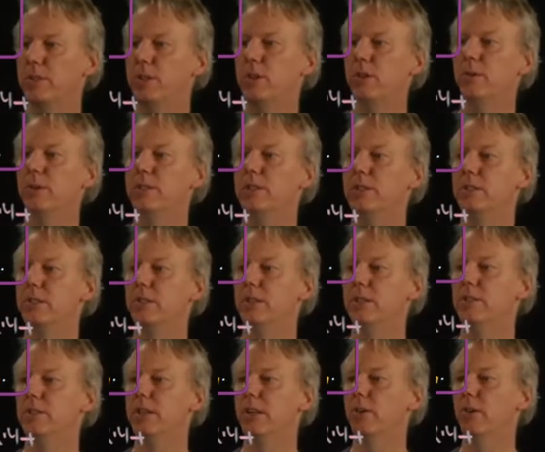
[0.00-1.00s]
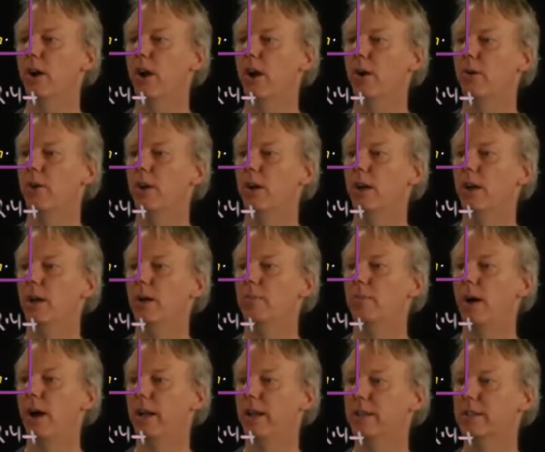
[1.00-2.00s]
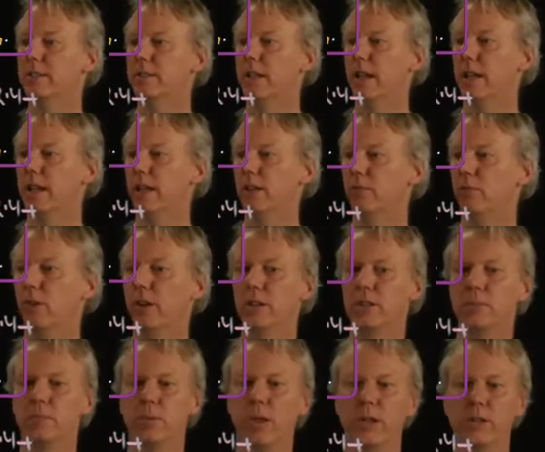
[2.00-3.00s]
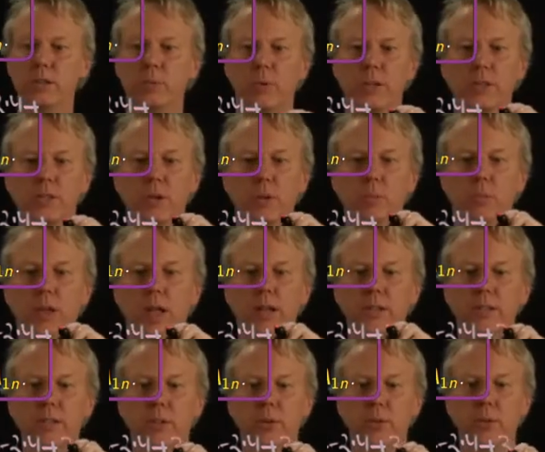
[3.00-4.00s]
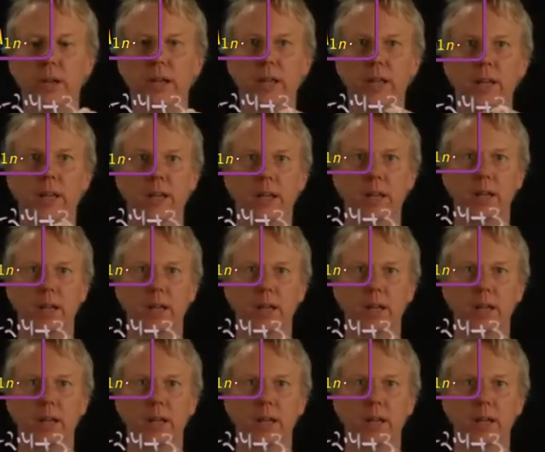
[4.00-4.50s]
2 is 0, minus negative 1 is plus 1. So plus 3.